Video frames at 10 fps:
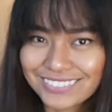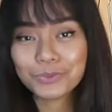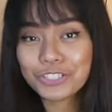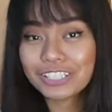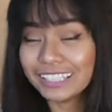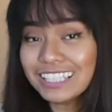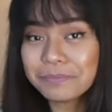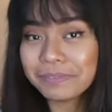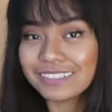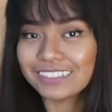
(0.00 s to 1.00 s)
Which
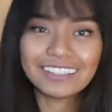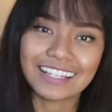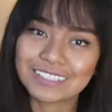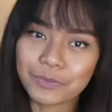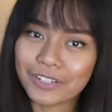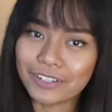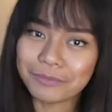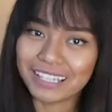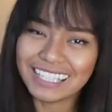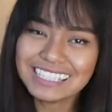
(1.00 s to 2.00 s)
leads me to the next one on
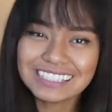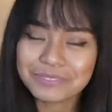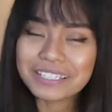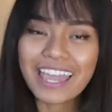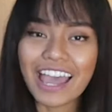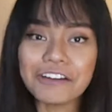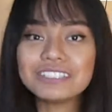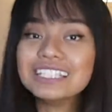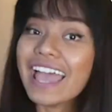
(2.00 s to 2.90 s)
my list. We have